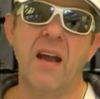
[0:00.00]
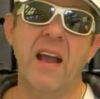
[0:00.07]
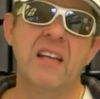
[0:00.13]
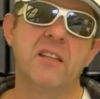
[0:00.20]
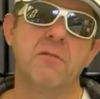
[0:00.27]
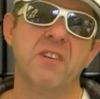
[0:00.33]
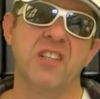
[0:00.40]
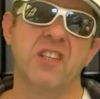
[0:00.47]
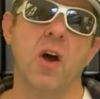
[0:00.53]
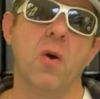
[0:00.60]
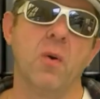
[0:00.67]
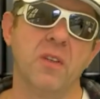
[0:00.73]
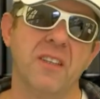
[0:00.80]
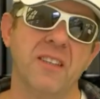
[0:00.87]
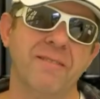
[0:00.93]
Now, as a
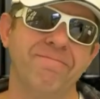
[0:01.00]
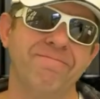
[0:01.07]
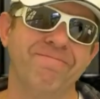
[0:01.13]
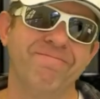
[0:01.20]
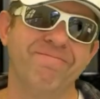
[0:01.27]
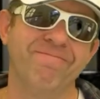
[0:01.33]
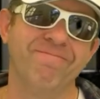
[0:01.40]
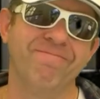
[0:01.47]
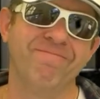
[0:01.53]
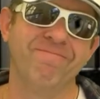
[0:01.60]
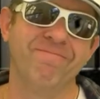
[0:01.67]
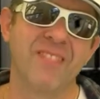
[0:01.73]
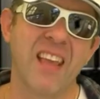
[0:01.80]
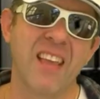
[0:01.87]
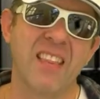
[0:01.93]
result,
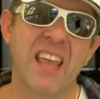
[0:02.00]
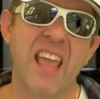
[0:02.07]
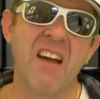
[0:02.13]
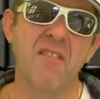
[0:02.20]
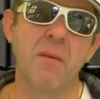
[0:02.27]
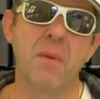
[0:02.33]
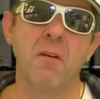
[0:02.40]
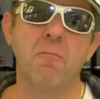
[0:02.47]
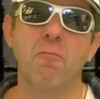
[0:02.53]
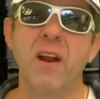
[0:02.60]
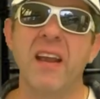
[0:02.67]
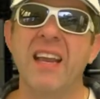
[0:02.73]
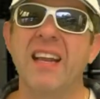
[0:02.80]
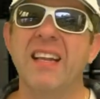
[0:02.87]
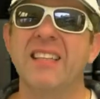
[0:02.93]
the government
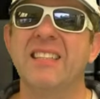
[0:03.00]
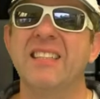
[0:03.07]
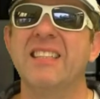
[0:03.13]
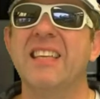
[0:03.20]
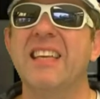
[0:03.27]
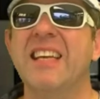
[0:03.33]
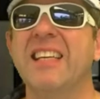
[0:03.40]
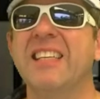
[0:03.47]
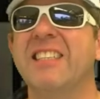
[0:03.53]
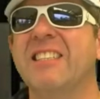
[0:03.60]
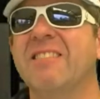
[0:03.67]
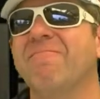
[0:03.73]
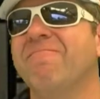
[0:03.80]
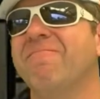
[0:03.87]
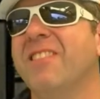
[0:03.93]
reckons
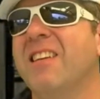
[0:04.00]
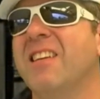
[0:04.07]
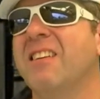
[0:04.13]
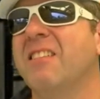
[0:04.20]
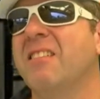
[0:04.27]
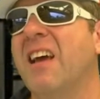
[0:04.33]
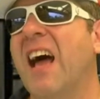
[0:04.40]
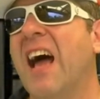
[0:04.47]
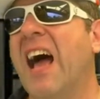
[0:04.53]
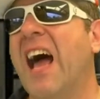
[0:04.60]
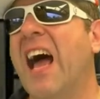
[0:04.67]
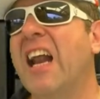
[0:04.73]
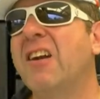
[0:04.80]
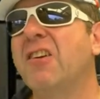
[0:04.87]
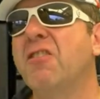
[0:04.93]
there's
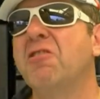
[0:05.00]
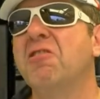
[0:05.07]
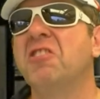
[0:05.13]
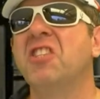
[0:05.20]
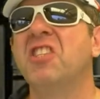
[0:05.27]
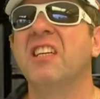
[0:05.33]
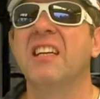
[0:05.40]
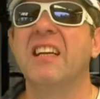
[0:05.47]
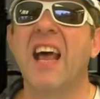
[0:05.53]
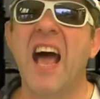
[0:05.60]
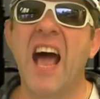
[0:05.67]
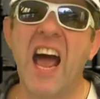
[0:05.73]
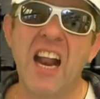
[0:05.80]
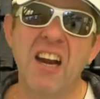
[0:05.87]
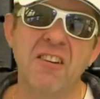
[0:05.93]
hundreds and
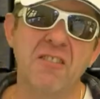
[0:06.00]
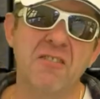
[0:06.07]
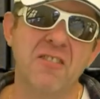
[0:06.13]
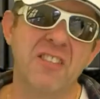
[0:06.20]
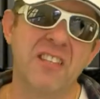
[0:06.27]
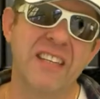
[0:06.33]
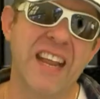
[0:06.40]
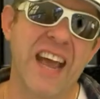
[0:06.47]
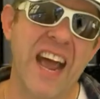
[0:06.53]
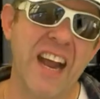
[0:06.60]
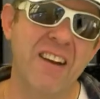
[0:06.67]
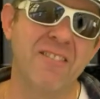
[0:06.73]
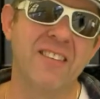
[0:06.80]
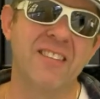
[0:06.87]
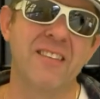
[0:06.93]
hundreds and
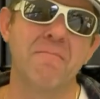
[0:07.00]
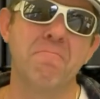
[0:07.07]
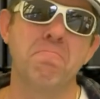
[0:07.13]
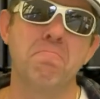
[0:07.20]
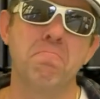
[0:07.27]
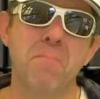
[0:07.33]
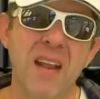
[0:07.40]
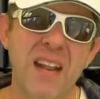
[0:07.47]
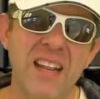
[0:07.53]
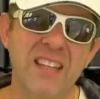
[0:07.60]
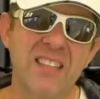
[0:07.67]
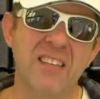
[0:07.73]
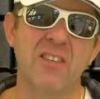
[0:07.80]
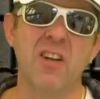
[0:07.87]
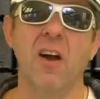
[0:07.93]
hundreds of
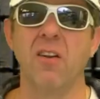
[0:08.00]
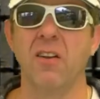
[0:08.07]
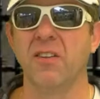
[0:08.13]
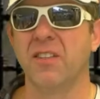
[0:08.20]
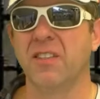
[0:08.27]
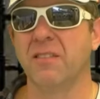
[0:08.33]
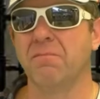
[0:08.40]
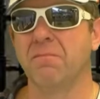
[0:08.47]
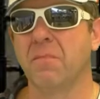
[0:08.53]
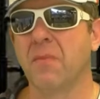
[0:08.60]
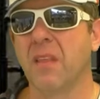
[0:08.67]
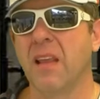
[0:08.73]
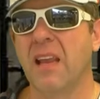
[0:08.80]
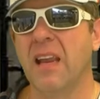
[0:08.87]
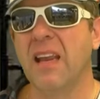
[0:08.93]
millions of dollars
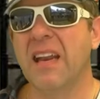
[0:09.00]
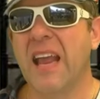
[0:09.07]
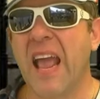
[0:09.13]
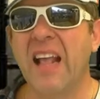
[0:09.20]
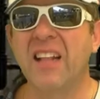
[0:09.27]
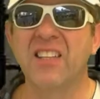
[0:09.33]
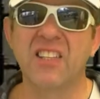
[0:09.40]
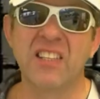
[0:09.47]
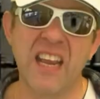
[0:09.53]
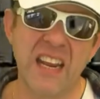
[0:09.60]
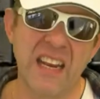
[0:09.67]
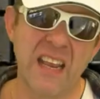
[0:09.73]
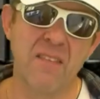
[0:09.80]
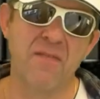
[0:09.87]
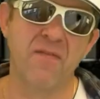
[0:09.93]
in
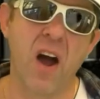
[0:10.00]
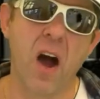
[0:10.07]
outstanding